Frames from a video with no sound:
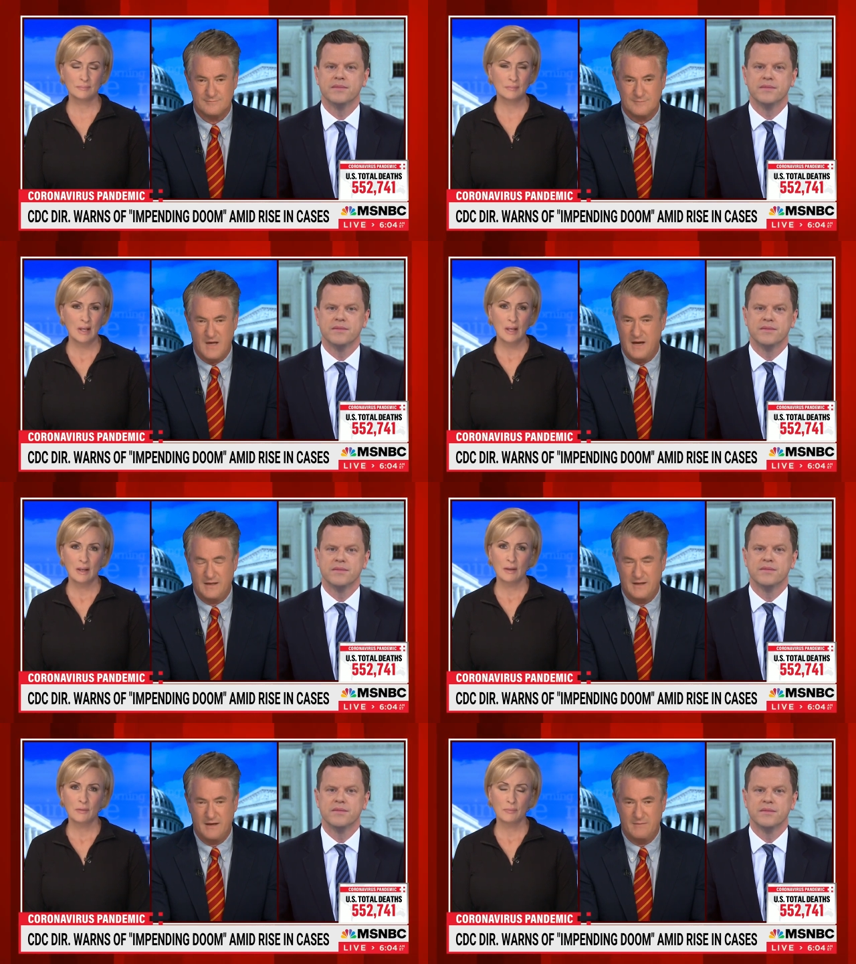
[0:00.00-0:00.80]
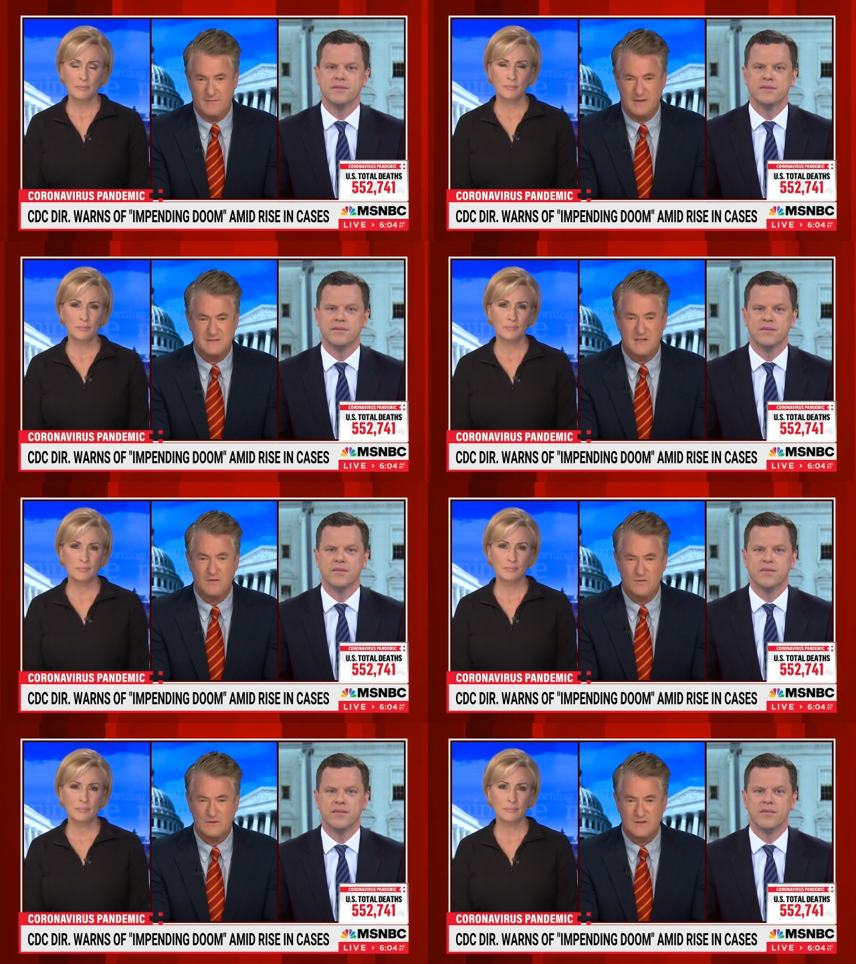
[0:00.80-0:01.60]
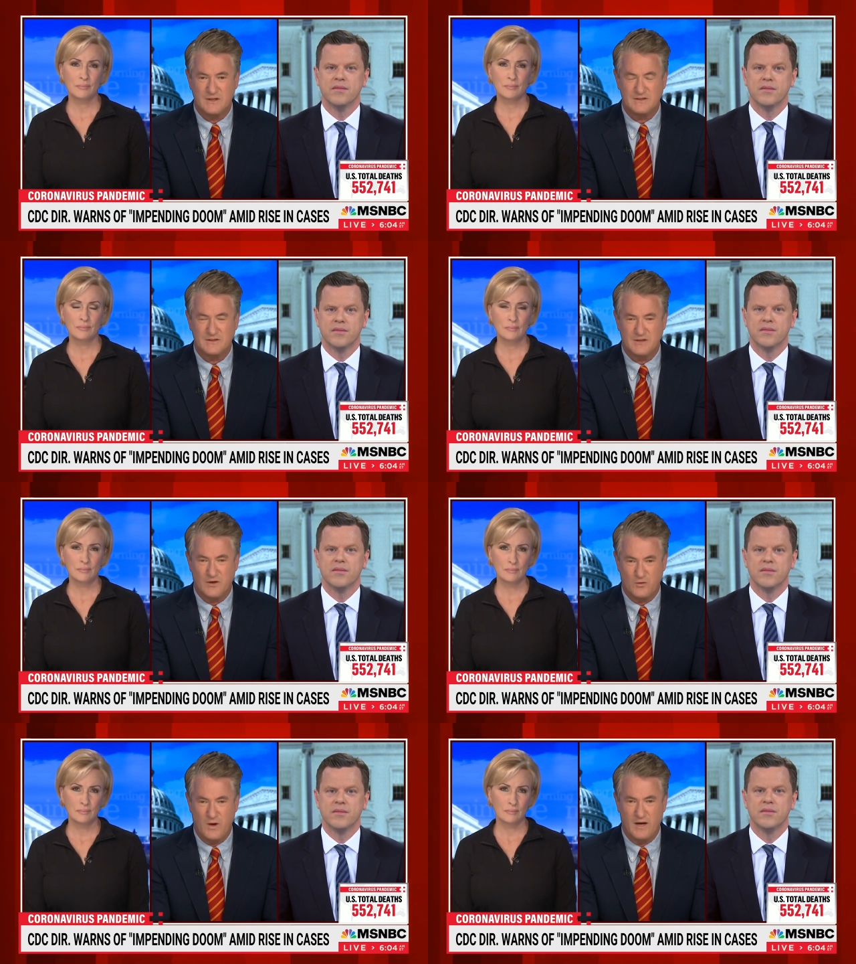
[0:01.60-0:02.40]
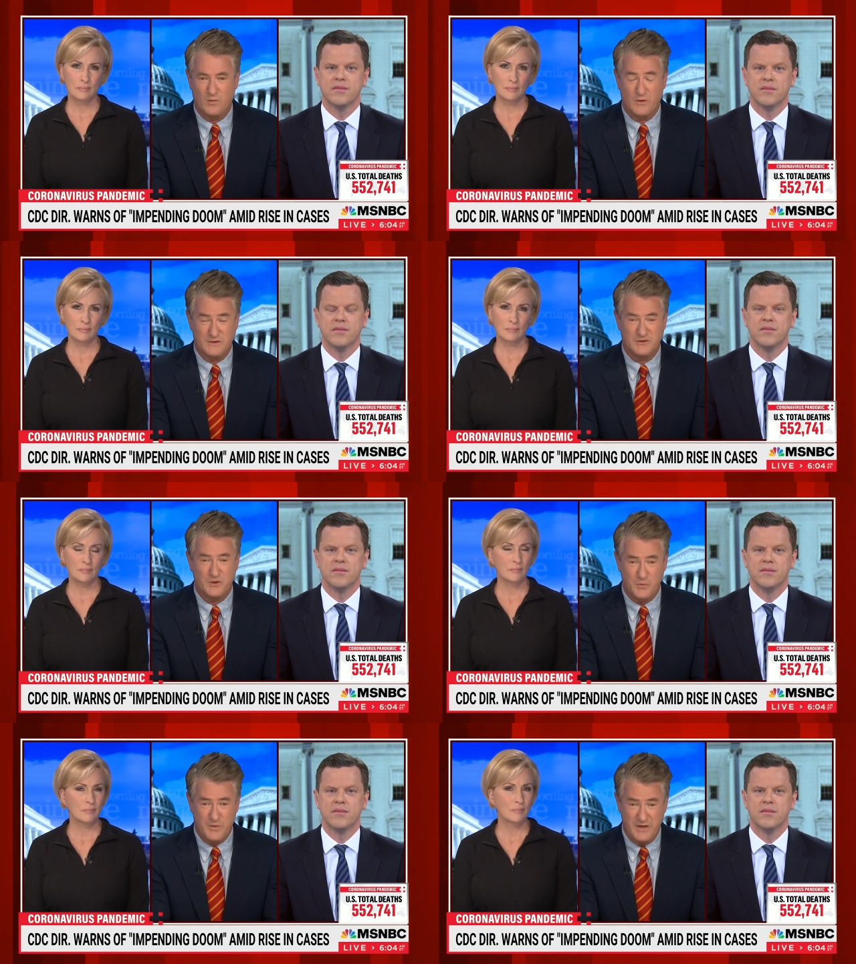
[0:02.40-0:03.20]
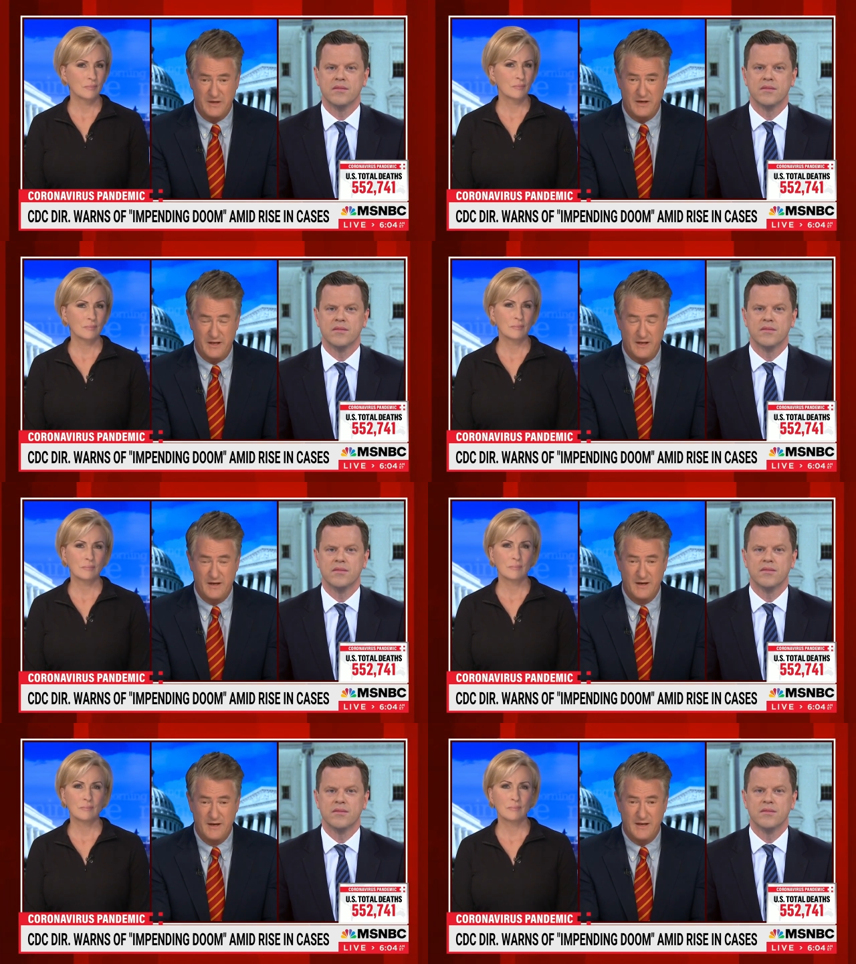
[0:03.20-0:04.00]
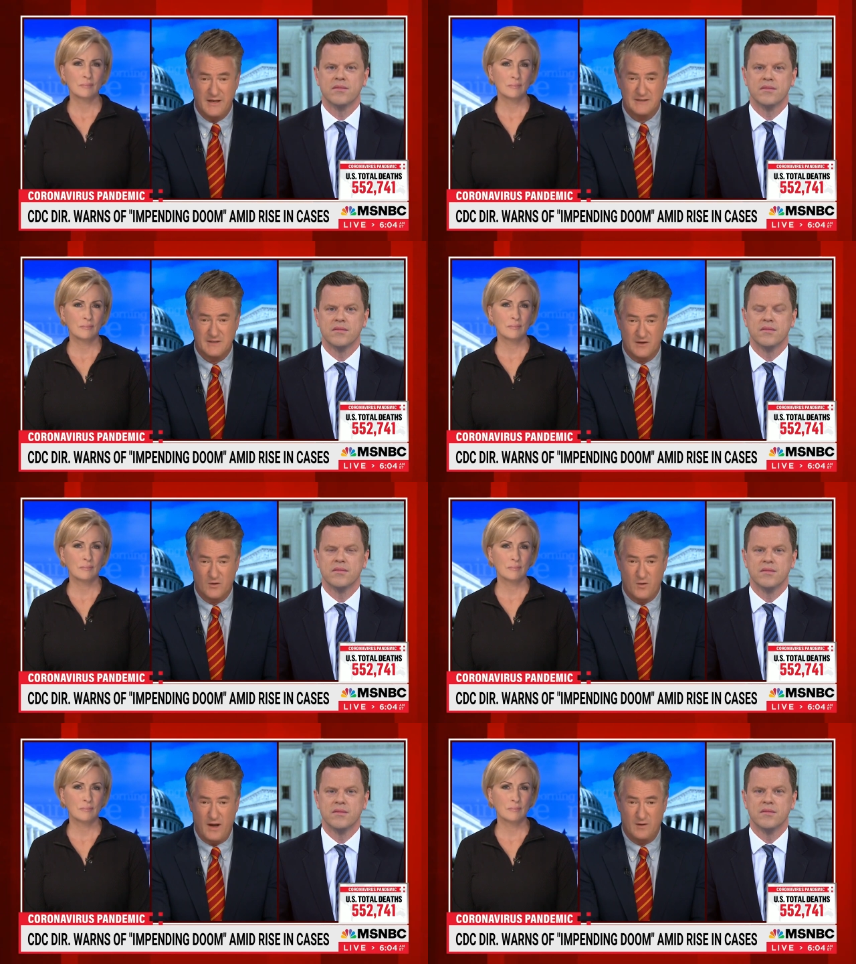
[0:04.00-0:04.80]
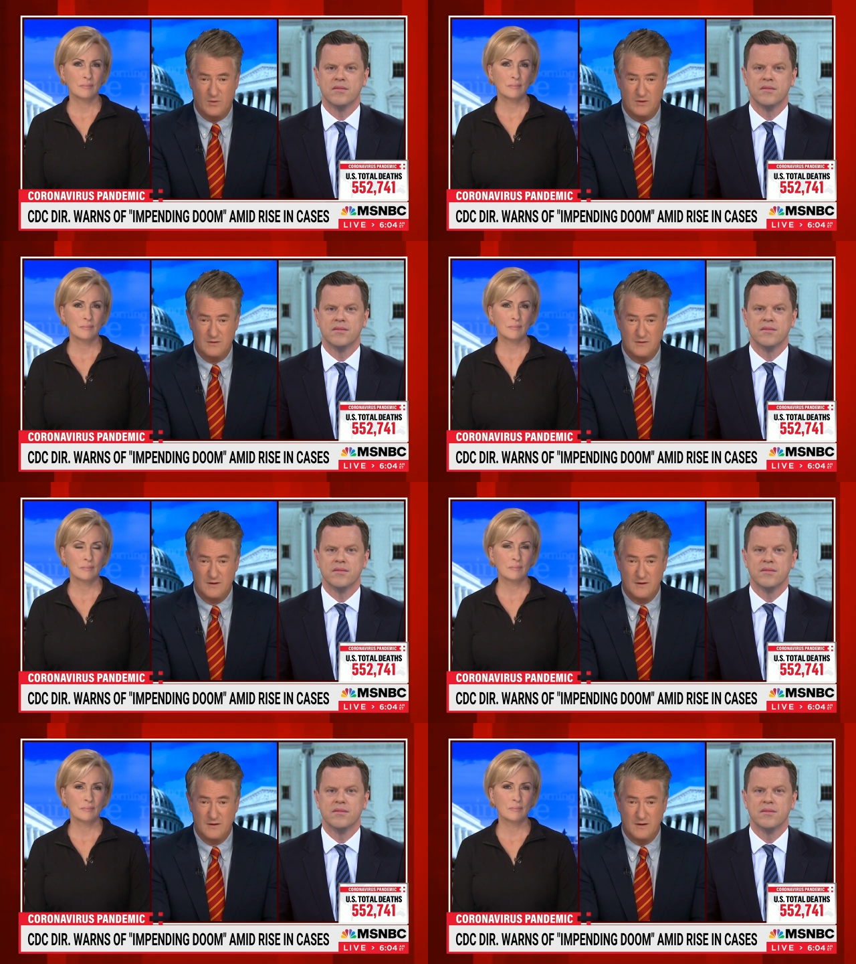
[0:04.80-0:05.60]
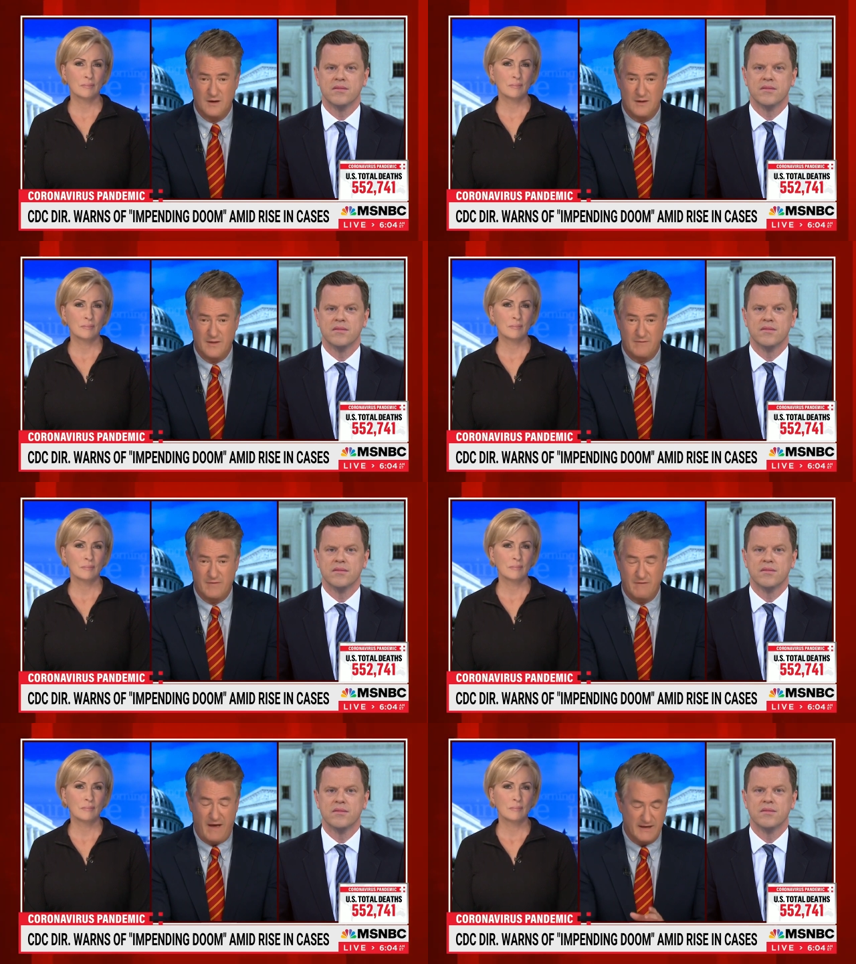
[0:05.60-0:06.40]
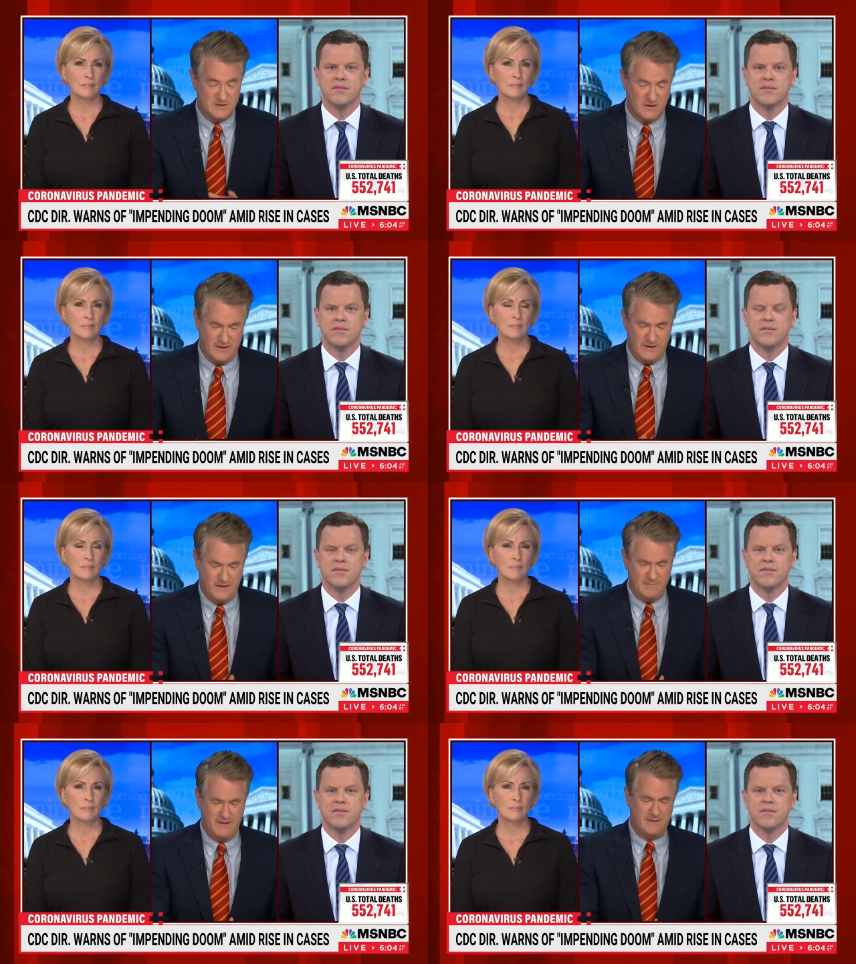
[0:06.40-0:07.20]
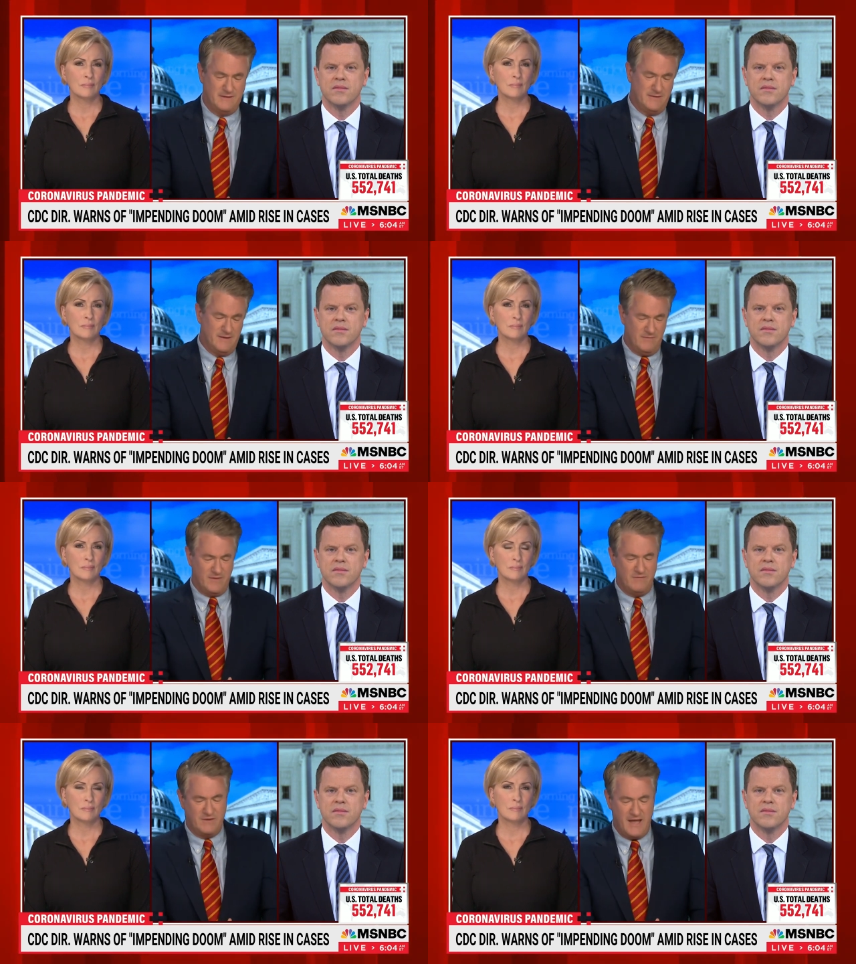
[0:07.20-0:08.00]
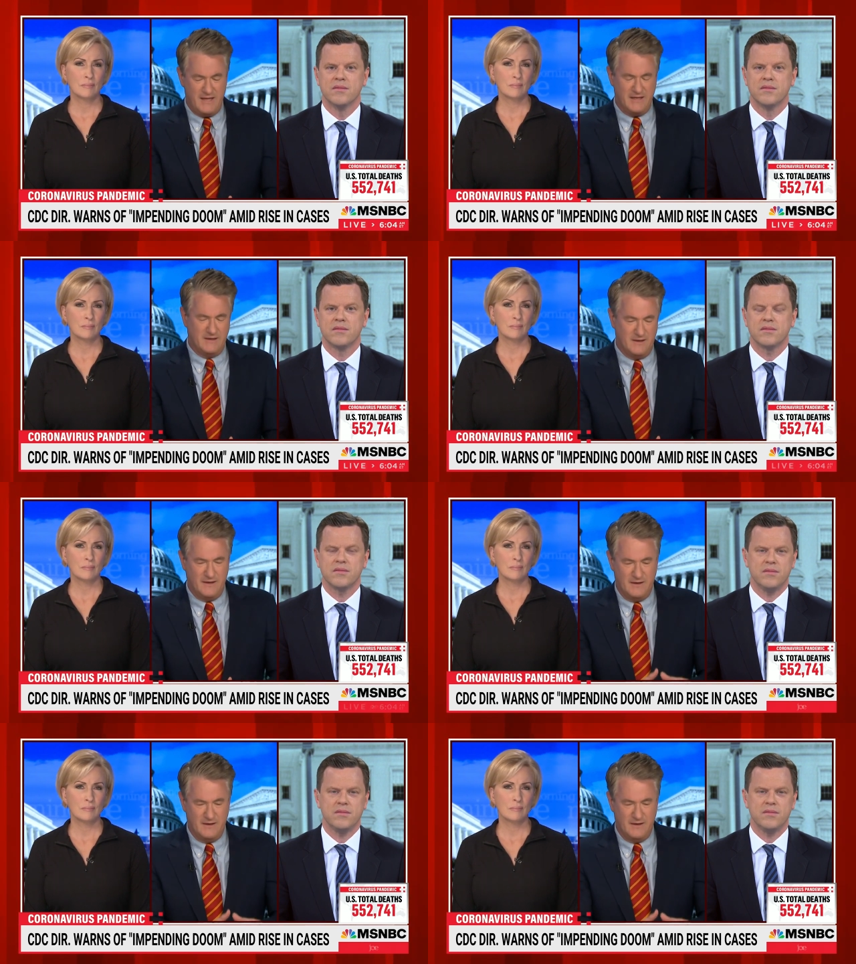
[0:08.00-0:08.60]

Speaker 1: Yeah, it, uh, the selfishness is incredible. The stupidity is incredible. Uh, they, they've actually, I mean, they, they've taken